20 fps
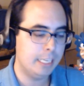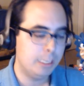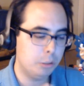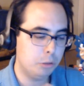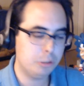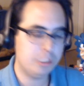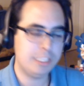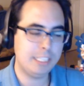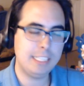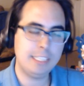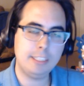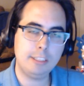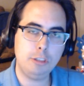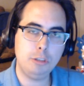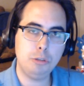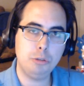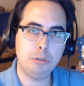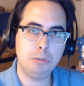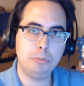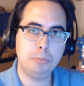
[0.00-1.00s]
In order to get
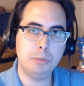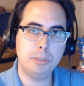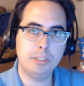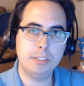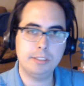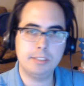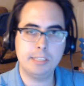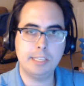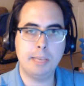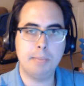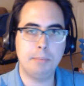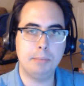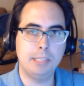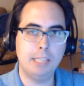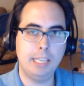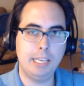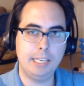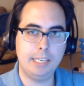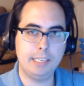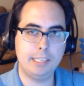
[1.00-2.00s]
the YouTube one, slap a
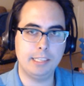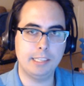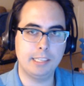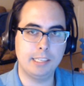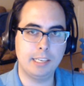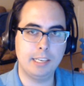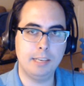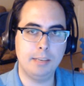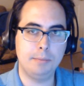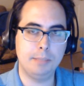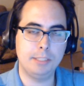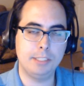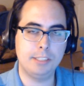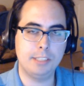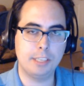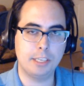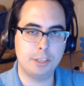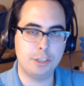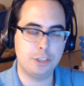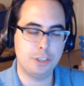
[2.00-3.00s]
like in the
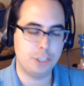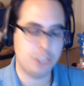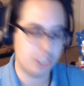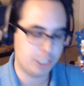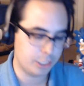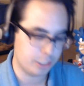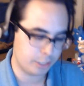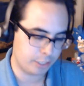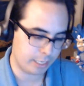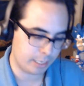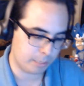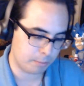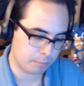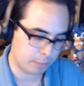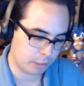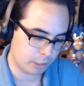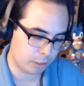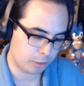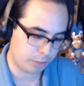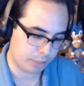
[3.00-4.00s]
comment section here down
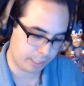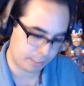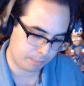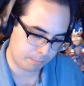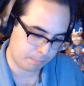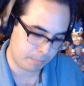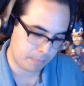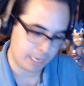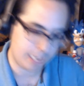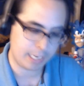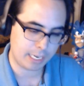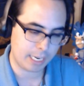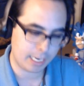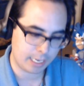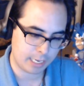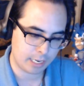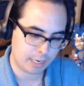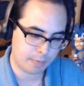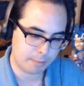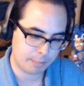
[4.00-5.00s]
below, then make
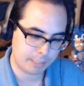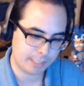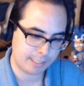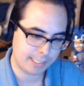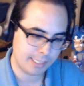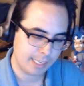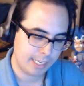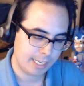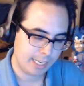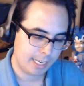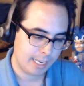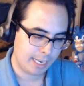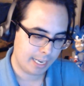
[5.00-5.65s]
a comment.